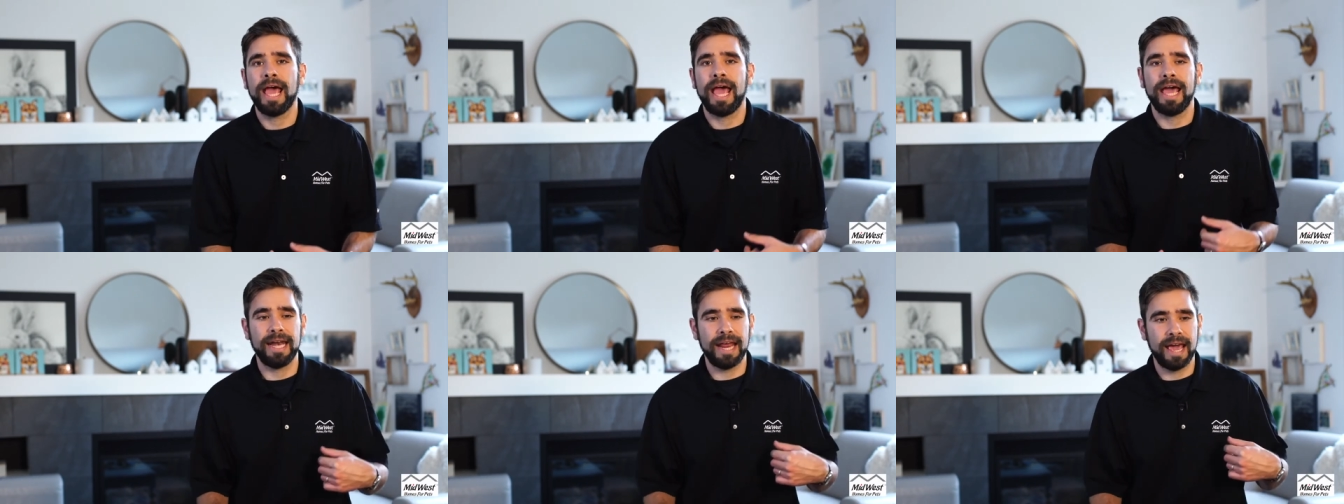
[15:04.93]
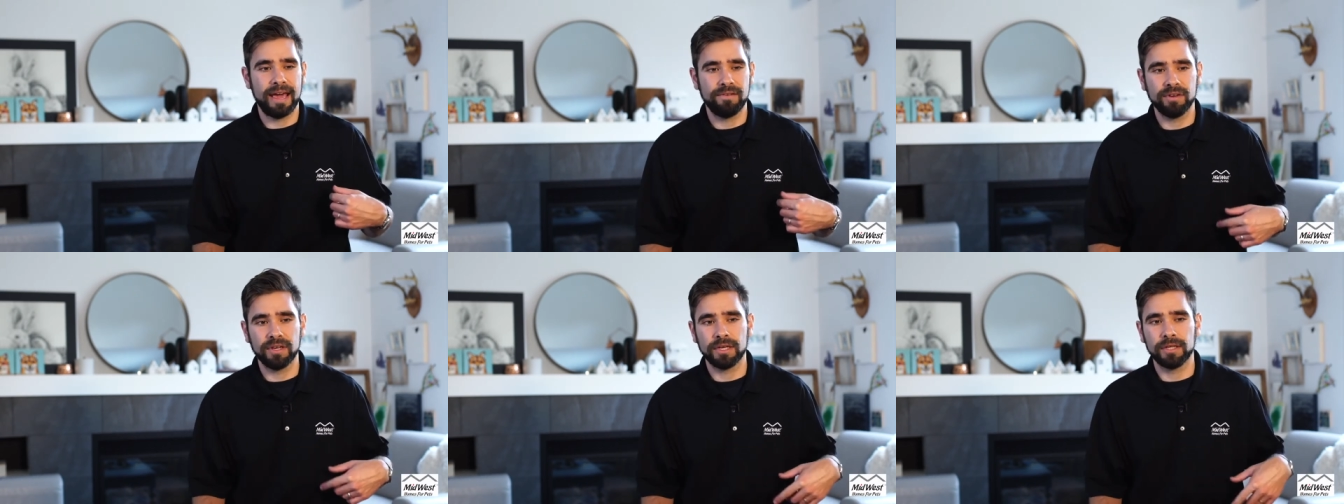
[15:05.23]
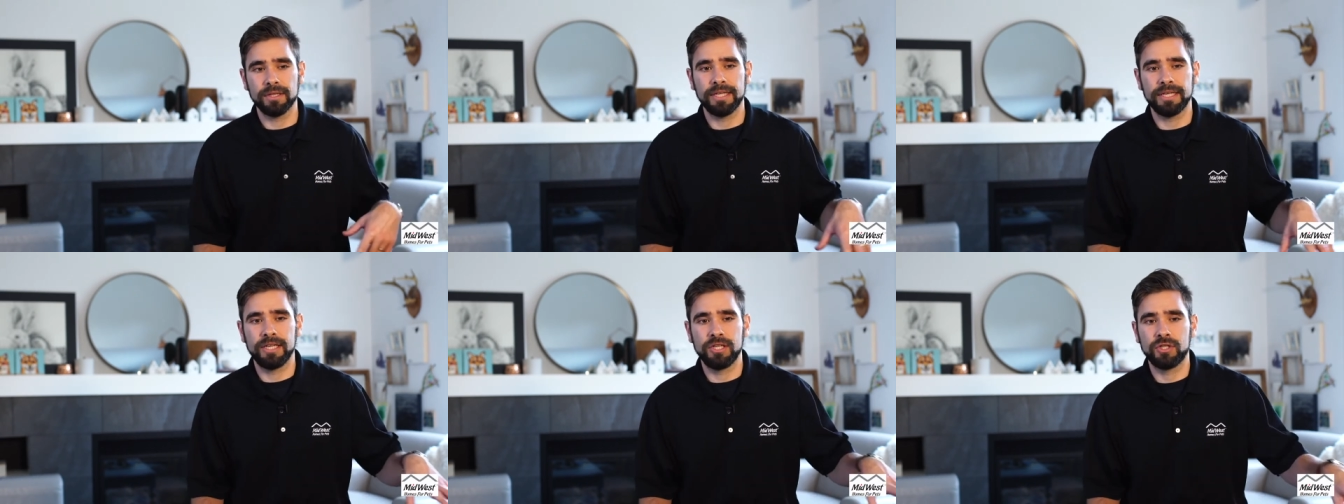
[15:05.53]
and having
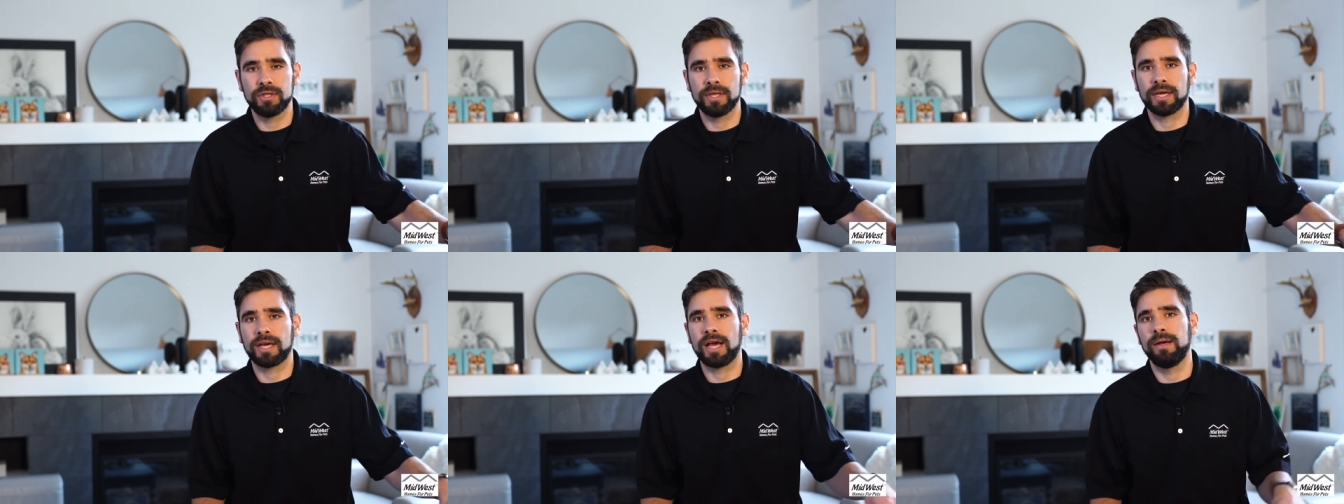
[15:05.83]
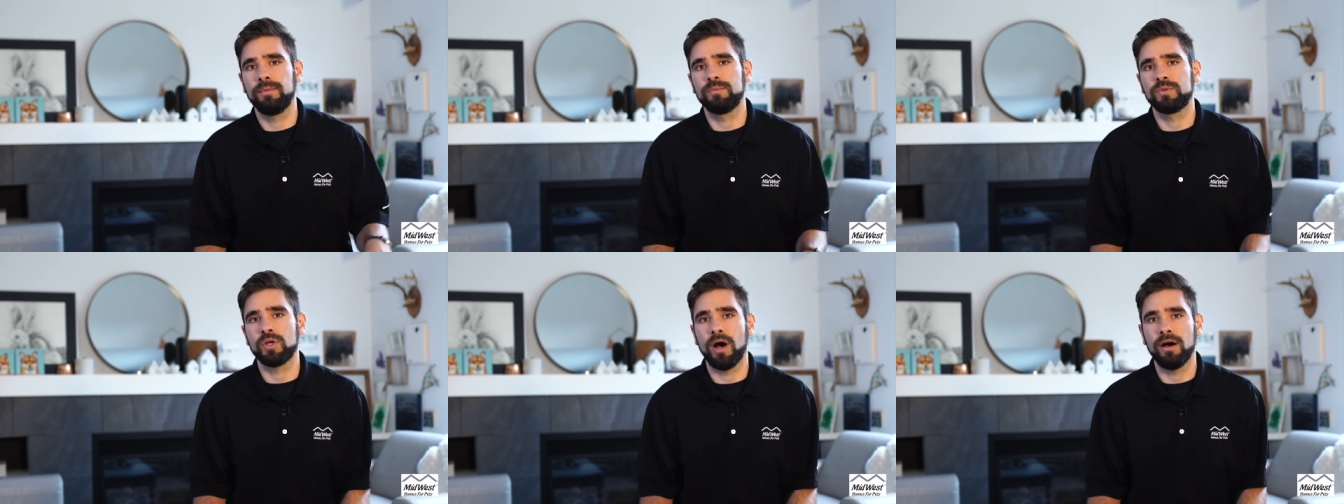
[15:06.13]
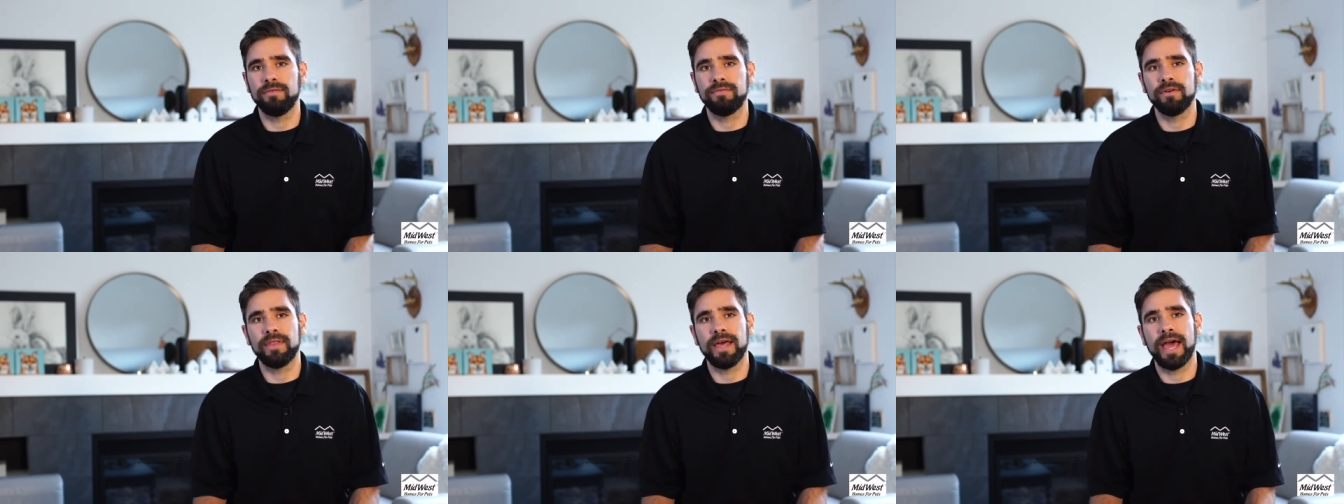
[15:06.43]
a leash that comes
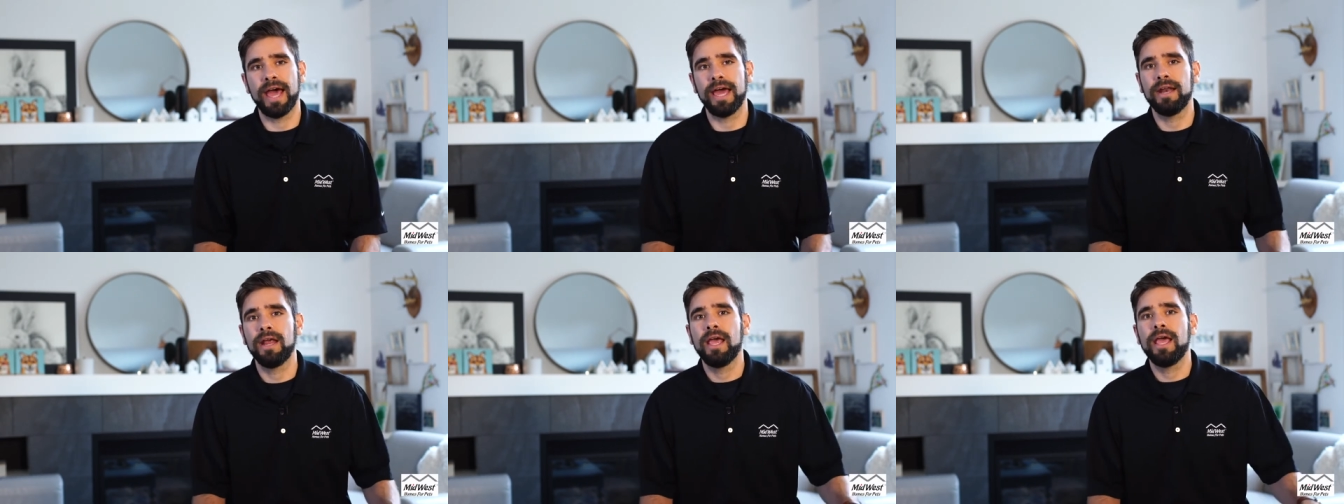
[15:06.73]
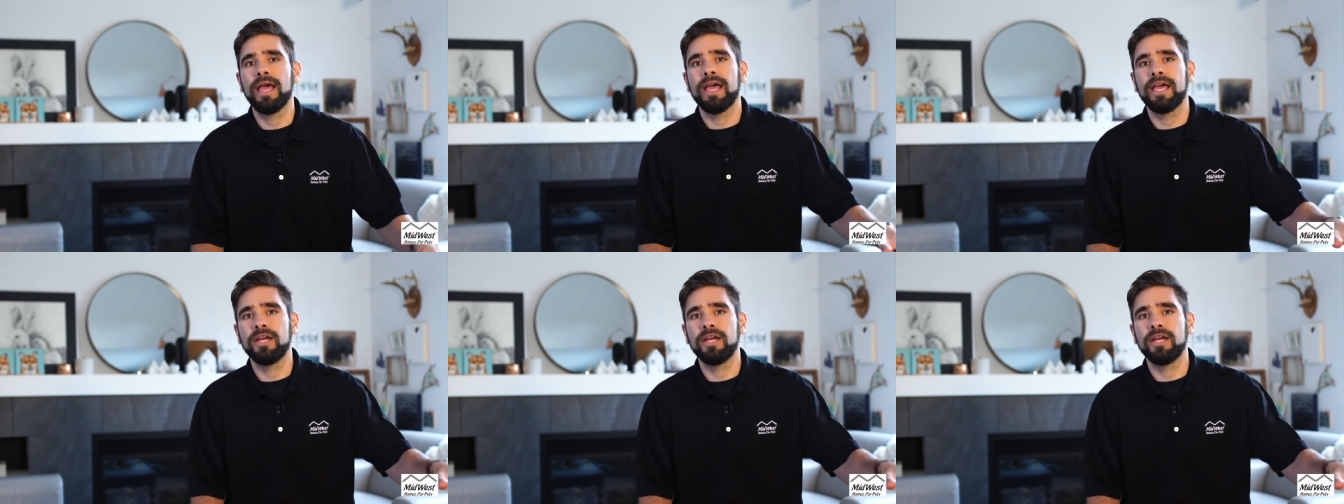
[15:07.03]
off of that,